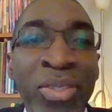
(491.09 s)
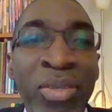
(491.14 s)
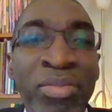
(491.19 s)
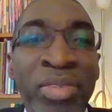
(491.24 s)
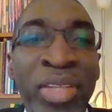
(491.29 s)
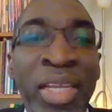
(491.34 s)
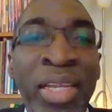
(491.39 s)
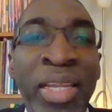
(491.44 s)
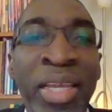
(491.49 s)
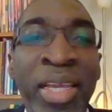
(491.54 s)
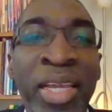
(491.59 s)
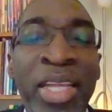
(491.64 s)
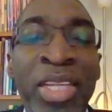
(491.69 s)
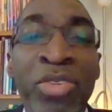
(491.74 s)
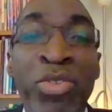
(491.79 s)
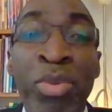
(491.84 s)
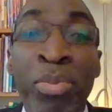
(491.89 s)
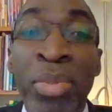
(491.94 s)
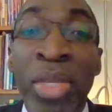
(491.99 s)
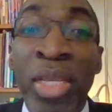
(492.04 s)
of the
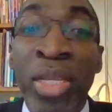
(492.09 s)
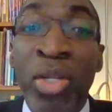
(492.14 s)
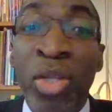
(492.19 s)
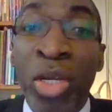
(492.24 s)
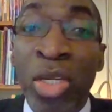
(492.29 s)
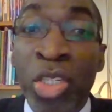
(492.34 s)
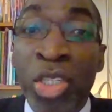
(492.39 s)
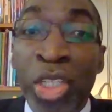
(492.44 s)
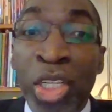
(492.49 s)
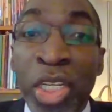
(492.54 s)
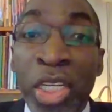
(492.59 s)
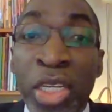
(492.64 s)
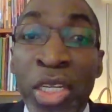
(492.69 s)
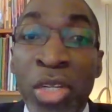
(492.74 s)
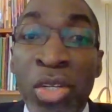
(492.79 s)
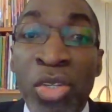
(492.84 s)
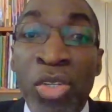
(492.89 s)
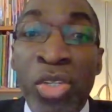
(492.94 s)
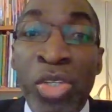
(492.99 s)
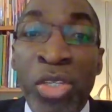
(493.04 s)
Alliance remain
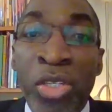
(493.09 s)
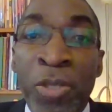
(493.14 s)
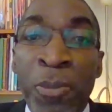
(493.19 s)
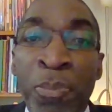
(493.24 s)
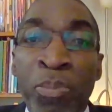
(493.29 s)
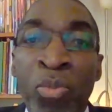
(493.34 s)
unchanged,